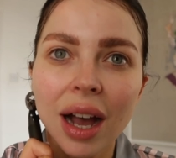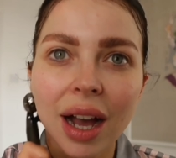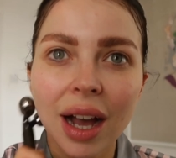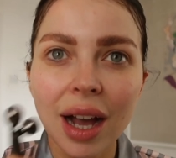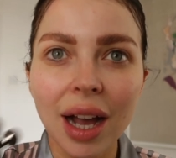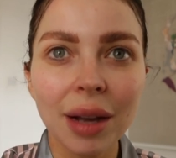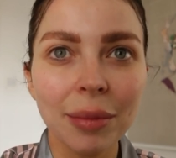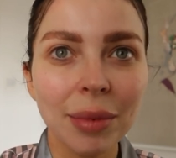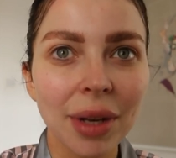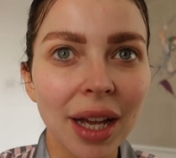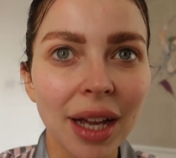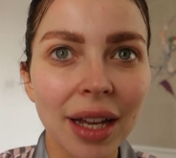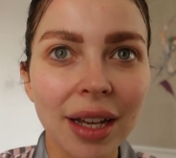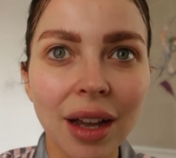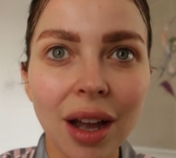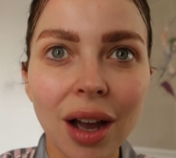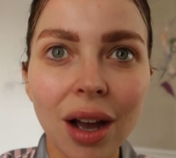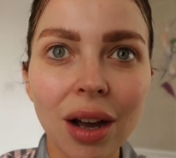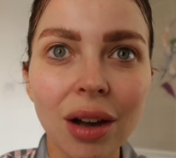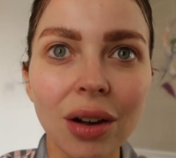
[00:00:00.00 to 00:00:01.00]
I'm
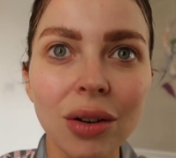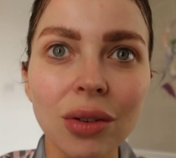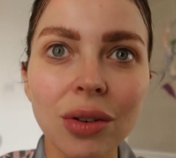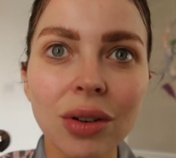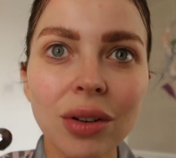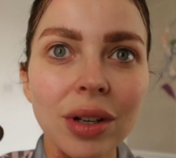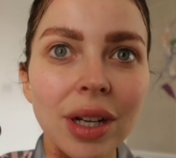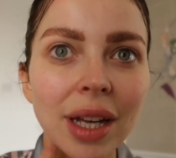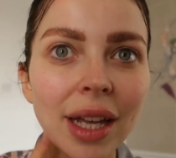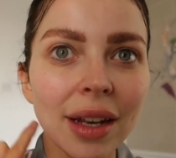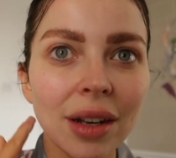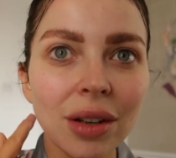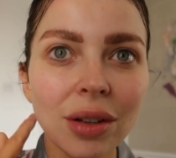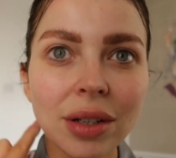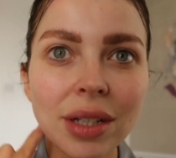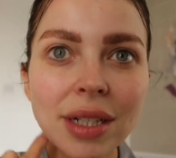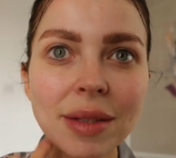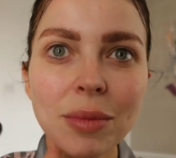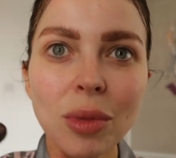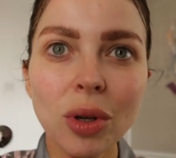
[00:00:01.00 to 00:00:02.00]
like, oh, it
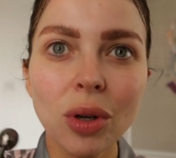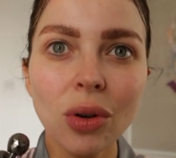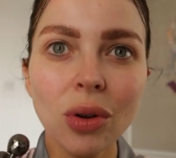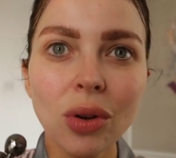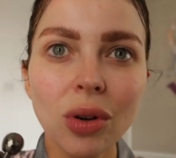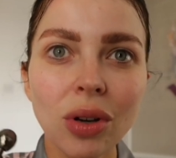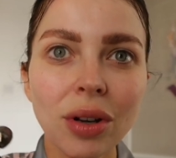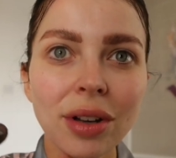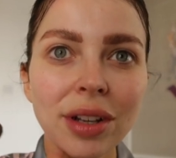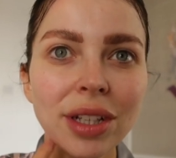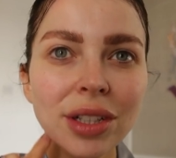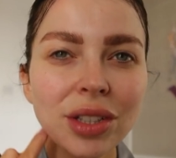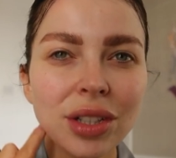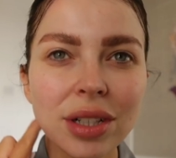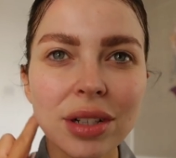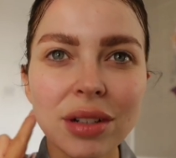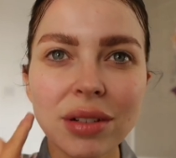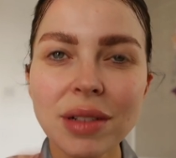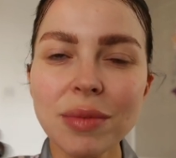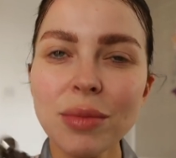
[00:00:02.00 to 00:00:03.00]
looks more,
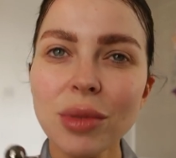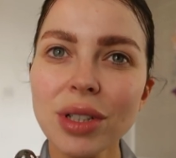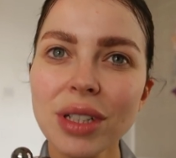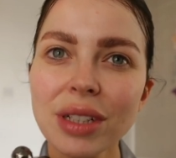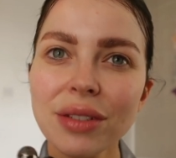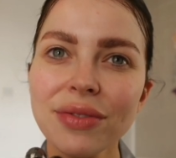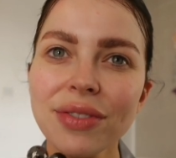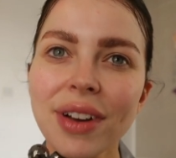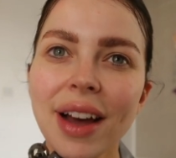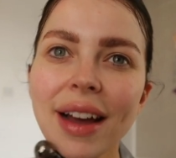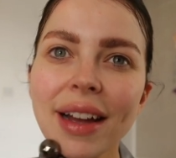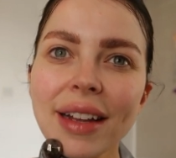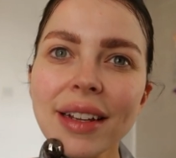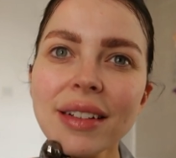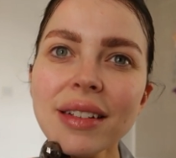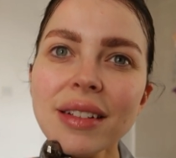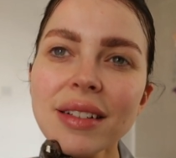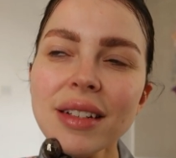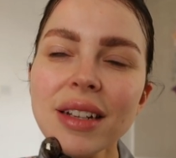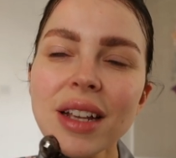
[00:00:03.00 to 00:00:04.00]
just looks more
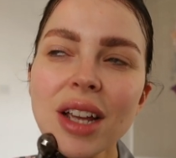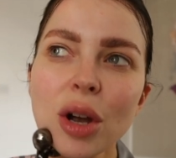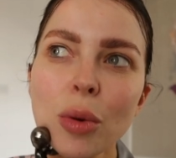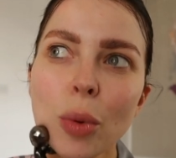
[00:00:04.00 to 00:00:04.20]
defined.